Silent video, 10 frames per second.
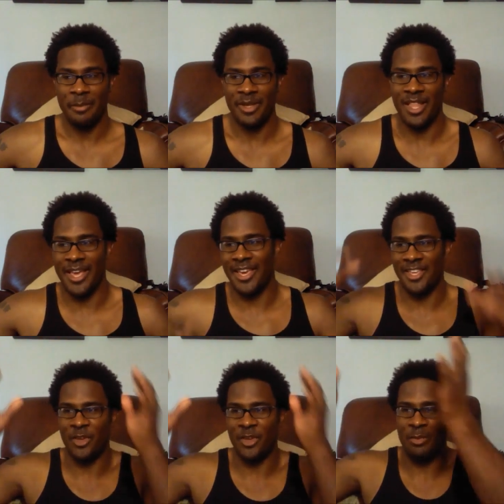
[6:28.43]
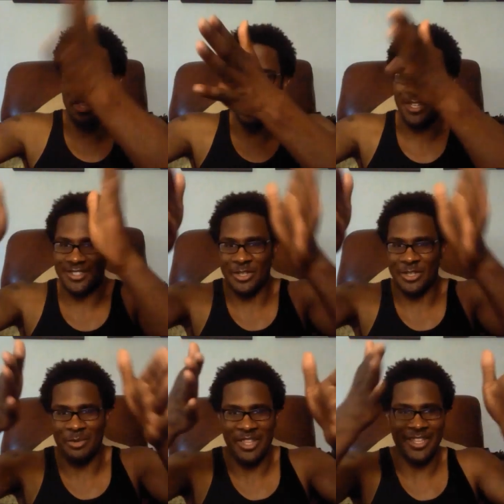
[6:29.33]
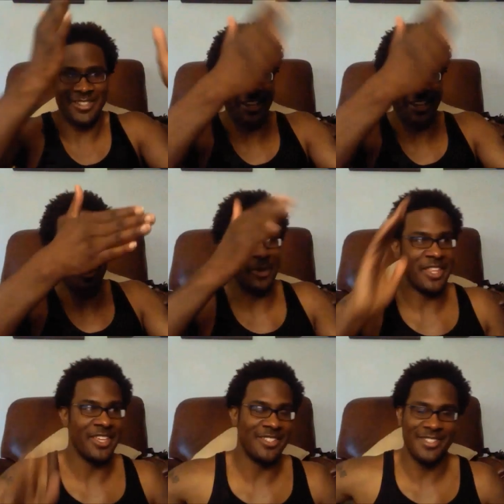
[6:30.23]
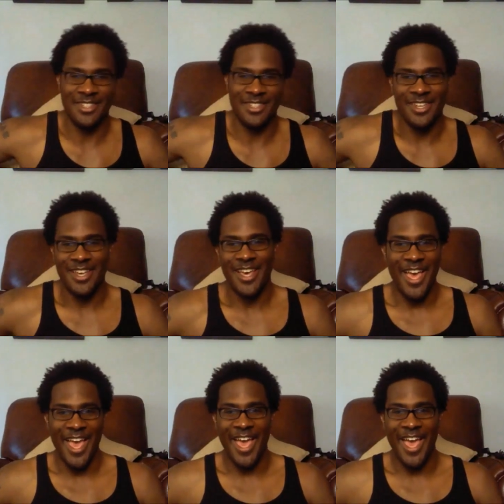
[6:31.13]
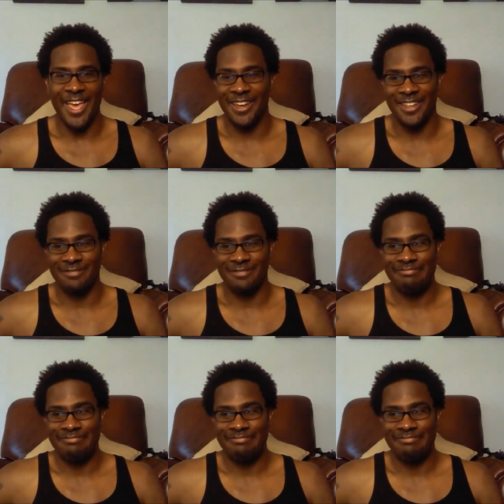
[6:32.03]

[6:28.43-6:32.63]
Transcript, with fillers: be like, you be this, you be this, and you be this. And